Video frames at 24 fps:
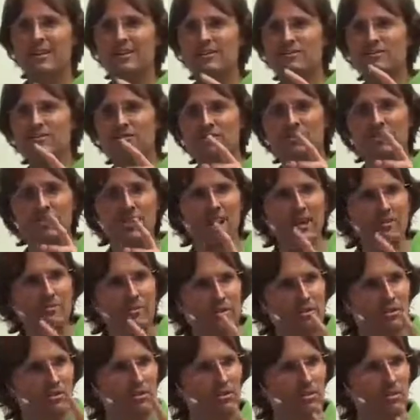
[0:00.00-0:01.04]
that it's
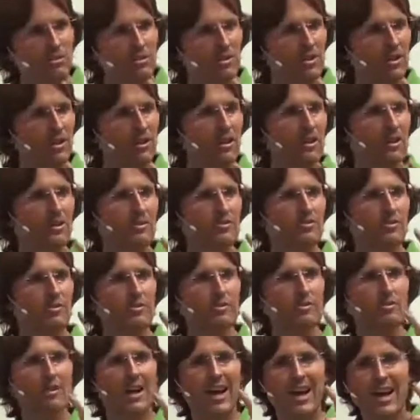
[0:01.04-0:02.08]
never good
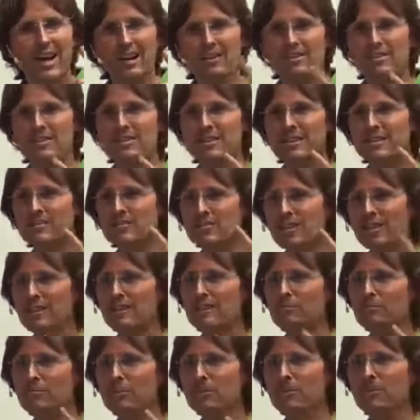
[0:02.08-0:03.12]
to actually
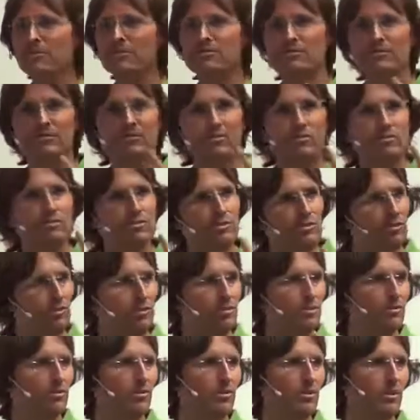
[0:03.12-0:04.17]
tell a person the
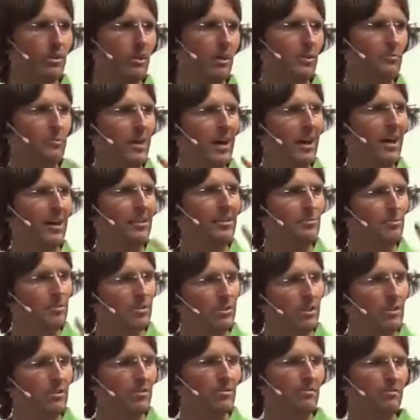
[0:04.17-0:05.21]
truth about
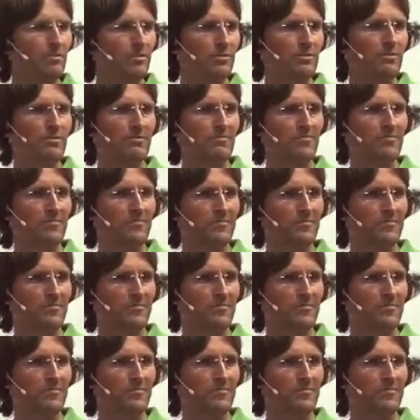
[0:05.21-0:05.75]
themselves,